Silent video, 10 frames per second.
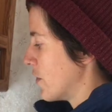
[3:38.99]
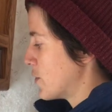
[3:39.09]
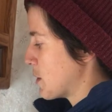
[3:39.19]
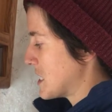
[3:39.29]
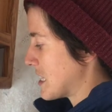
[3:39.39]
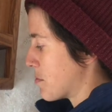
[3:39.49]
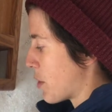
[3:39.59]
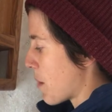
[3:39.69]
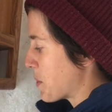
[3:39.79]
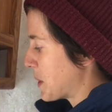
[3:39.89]
you've twisted them
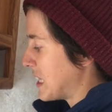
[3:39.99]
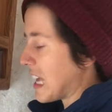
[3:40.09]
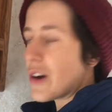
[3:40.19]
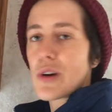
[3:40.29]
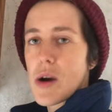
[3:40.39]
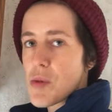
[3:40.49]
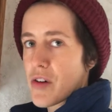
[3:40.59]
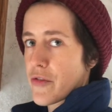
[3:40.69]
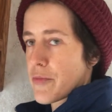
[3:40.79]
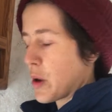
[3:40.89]
properly, they don't come
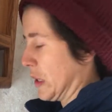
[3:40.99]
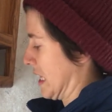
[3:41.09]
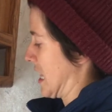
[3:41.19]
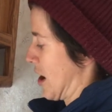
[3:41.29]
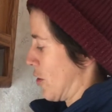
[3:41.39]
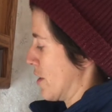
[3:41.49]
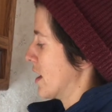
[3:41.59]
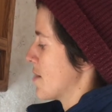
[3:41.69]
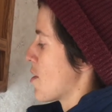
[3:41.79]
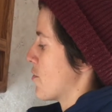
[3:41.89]
off from pulling. They only
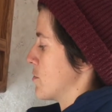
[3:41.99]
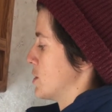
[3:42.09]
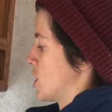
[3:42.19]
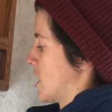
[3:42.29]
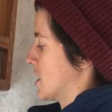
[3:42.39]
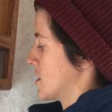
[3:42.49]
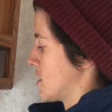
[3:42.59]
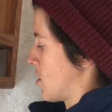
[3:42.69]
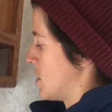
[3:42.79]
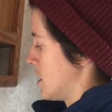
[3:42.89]
come off from turning.
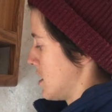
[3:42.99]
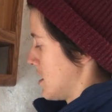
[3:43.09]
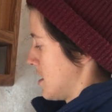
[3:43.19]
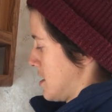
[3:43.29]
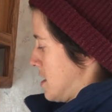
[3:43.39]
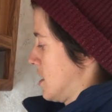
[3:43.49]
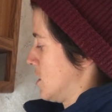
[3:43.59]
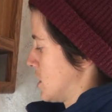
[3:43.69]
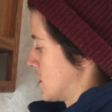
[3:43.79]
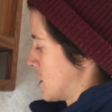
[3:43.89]
So you
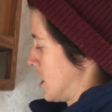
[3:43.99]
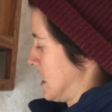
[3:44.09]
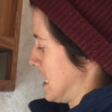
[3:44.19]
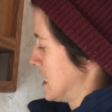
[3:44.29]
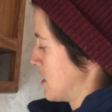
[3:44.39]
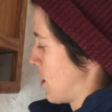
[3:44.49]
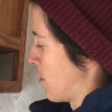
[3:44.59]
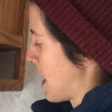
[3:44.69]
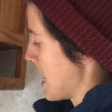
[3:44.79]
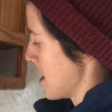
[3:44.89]
just turn these the right
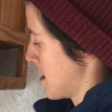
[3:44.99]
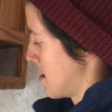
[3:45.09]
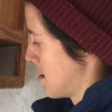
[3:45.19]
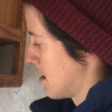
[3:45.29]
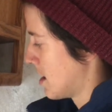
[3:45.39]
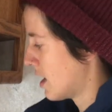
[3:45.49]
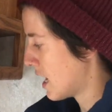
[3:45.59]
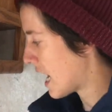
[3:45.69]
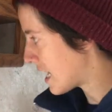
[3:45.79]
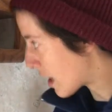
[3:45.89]
way.
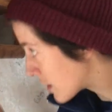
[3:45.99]
And now